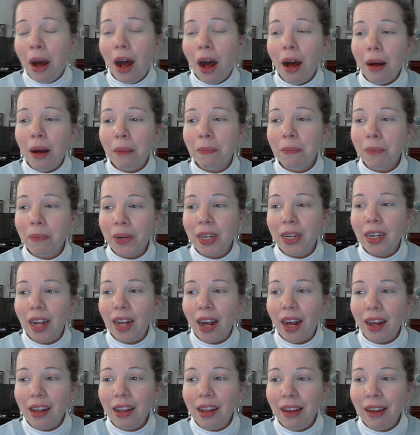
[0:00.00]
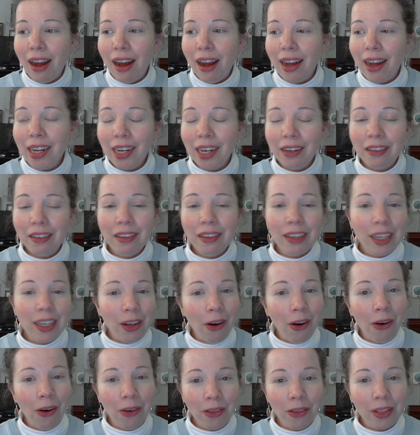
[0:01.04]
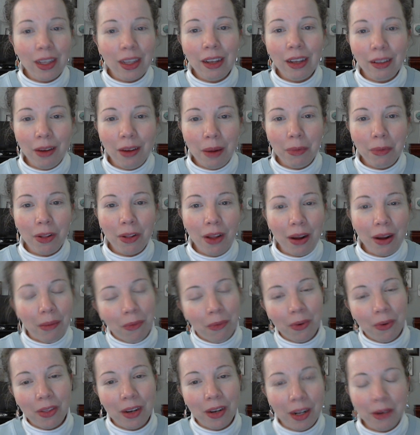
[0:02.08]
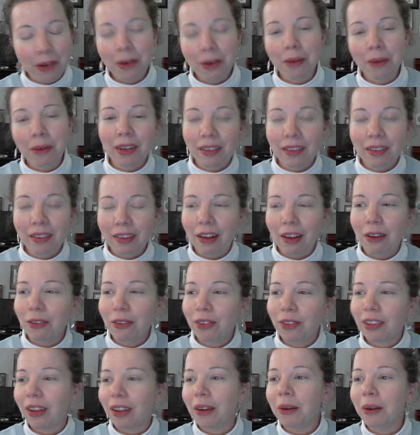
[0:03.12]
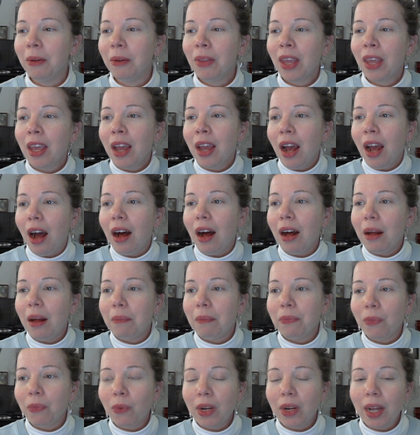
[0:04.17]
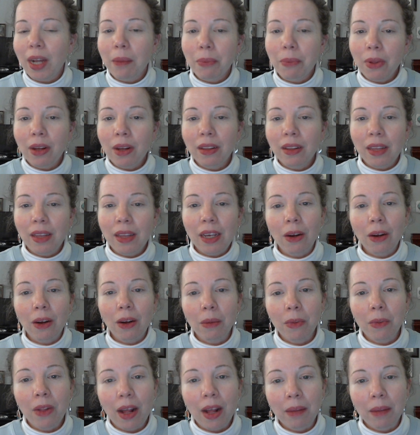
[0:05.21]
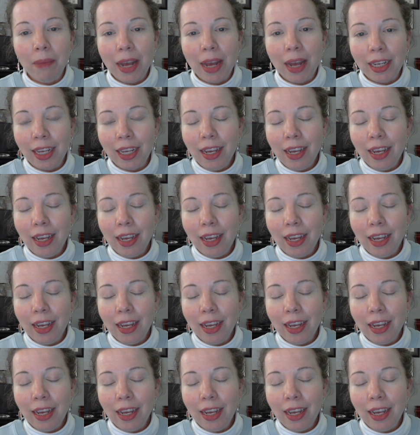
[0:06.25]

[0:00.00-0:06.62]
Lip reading: But I honestly hurt the alarm clock more than I hurt myself. So when I plugged the alarm clock back